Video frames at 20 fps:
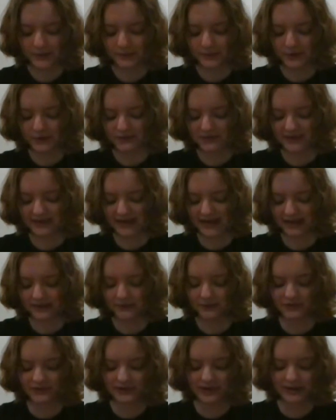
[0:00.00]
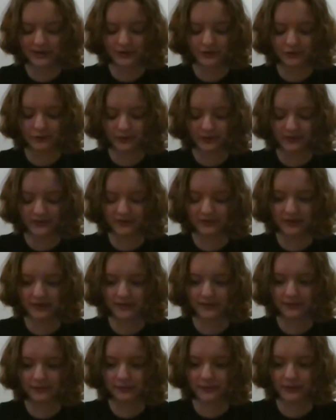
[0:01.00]
Mostly the animals stayed indoors, living
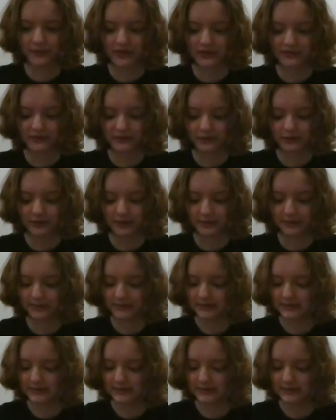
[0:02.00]
on the food they'd stored up.